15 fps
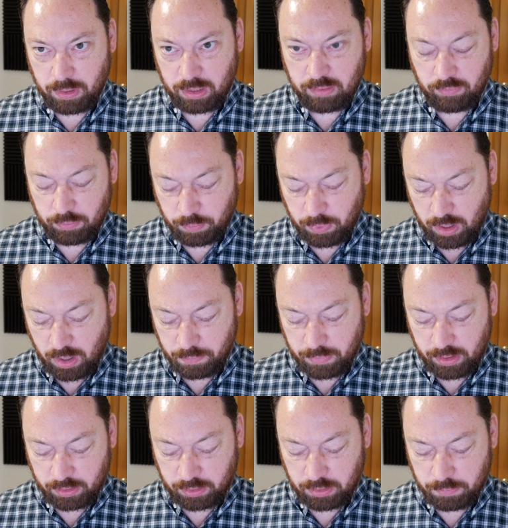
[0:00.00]
big of a problem
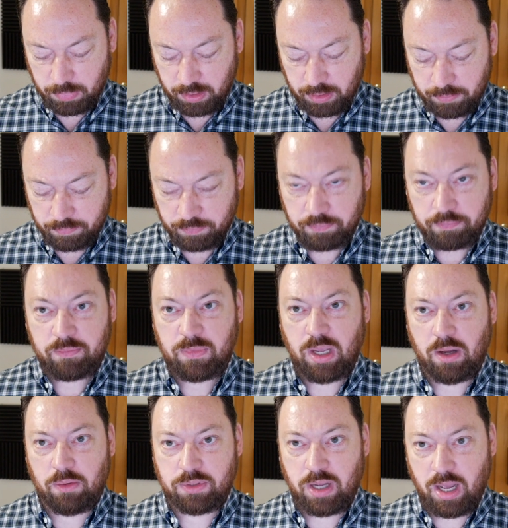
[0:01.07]
that can be,
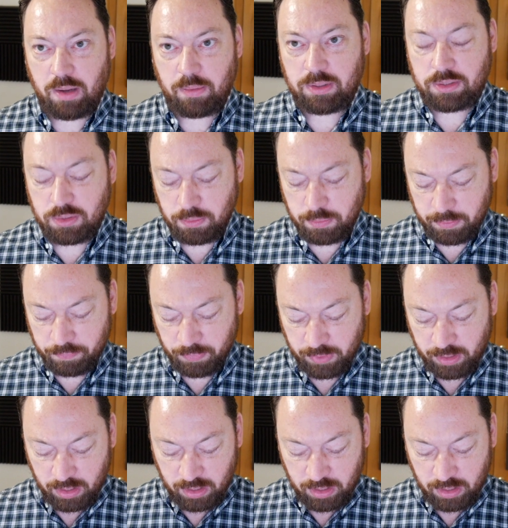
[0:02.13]
how time consuming,